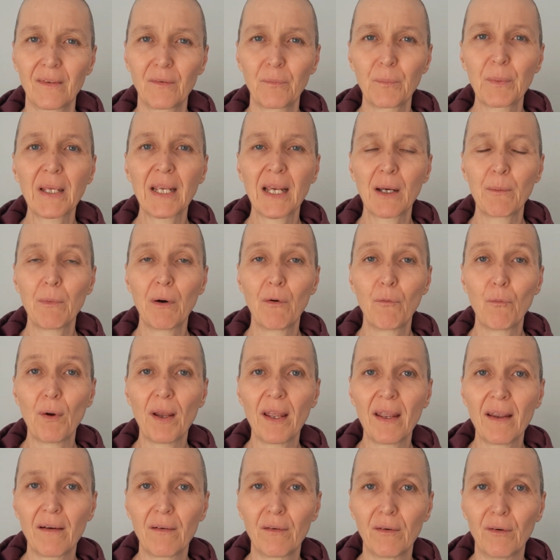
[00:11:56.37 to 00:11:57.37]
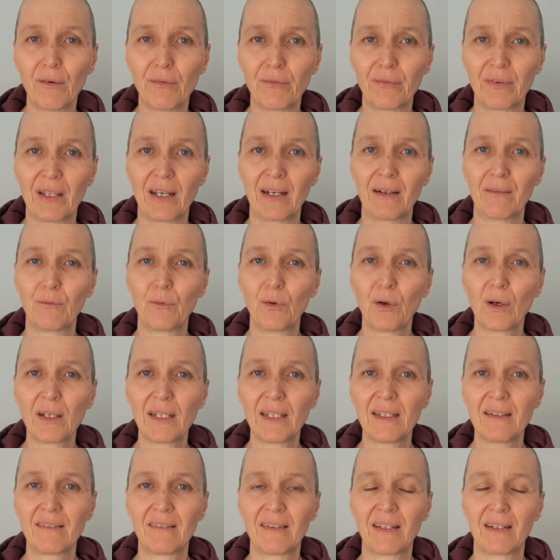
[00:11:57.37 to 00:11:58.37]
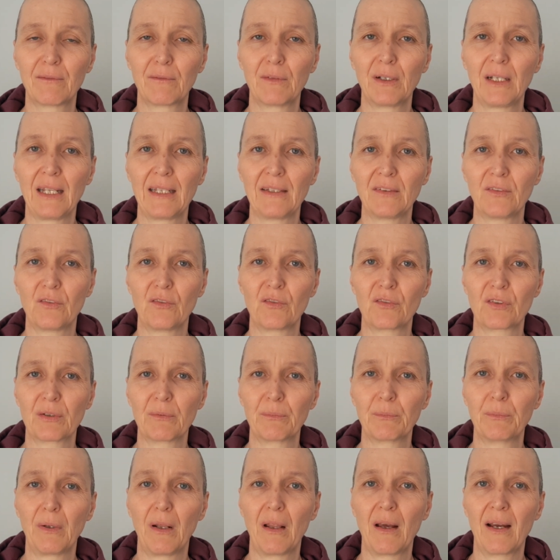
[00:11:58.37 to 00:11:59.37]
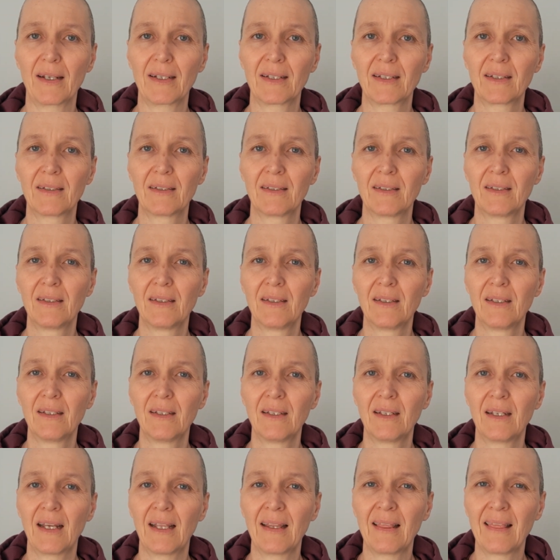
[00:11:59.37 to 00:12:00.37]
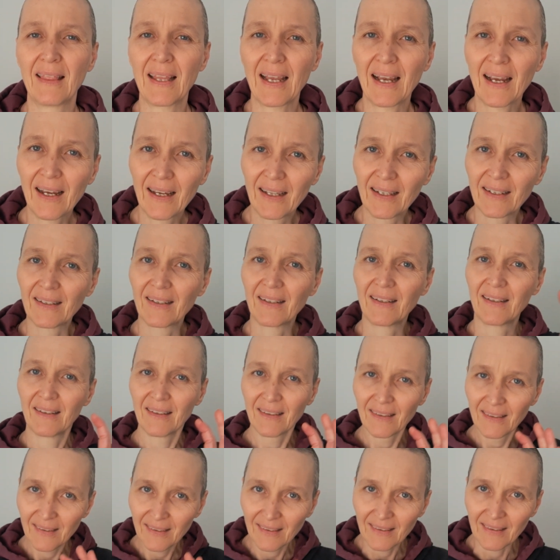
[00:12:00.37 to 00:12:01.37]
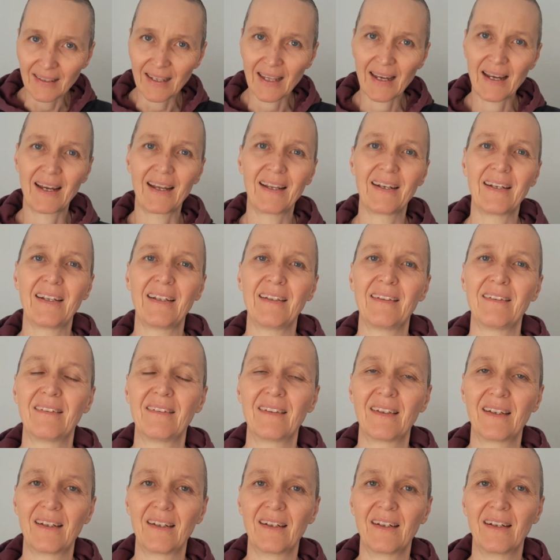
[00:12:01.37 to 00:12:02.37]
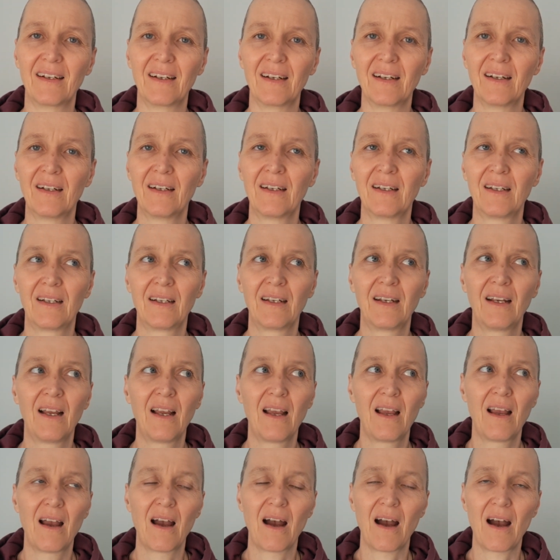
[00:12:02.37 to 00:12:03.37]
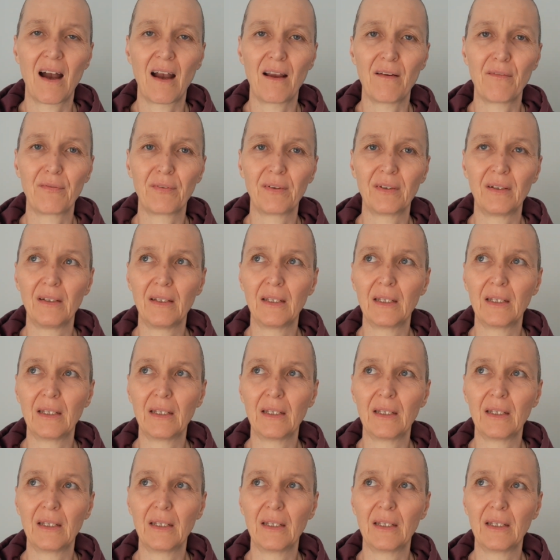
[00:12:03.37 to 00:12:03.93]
become aware of that. What is that relationship like? And that is, I feel